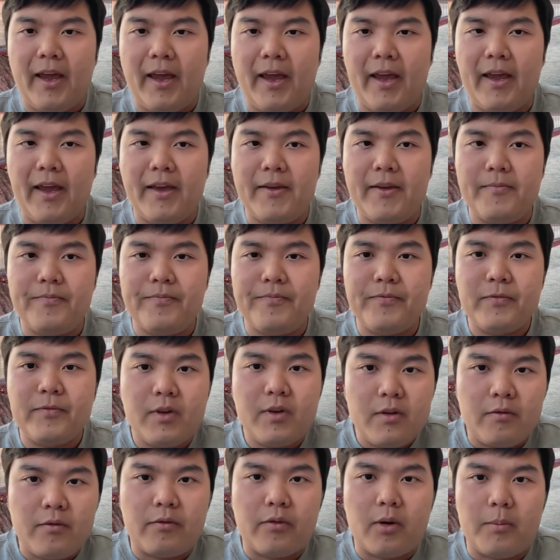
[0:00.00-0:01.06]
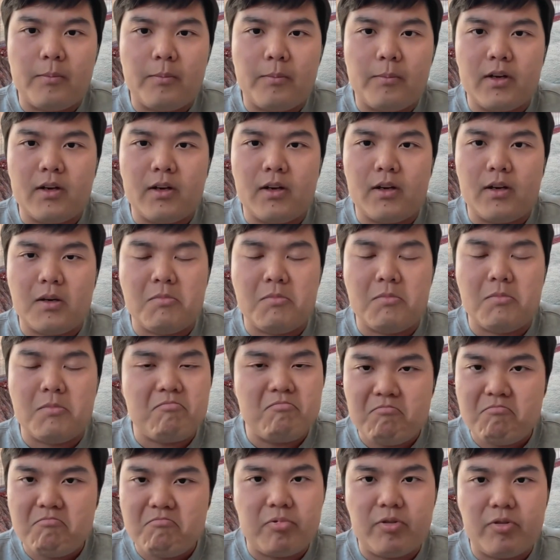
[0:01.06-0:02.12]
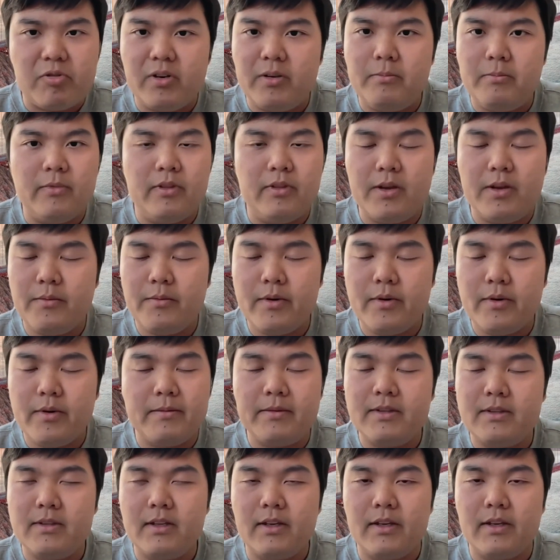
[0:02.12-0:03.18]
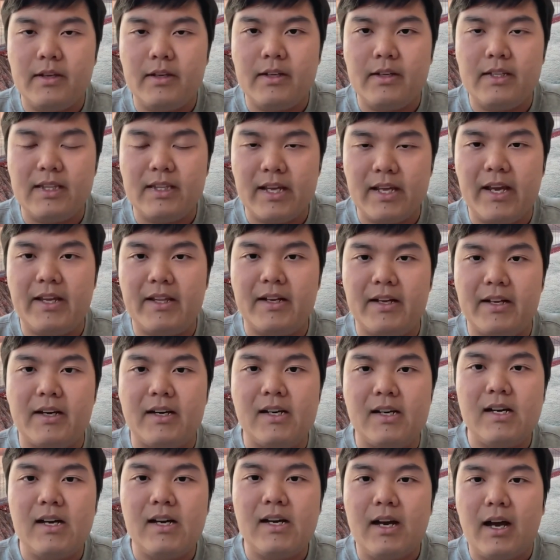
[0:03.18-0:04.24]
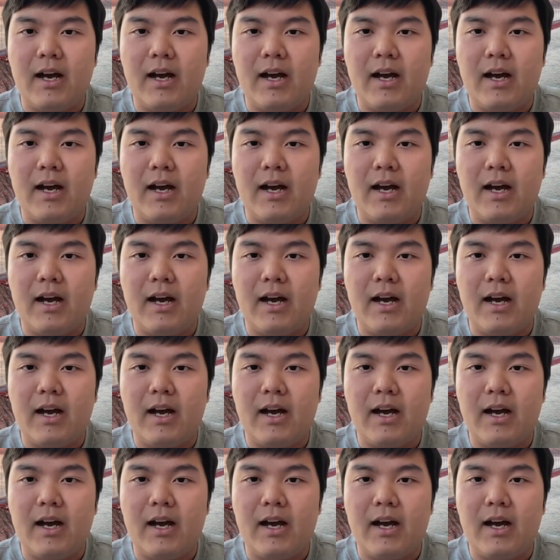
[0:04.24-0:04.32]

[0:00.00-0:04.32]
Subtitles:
And from the preliminary data,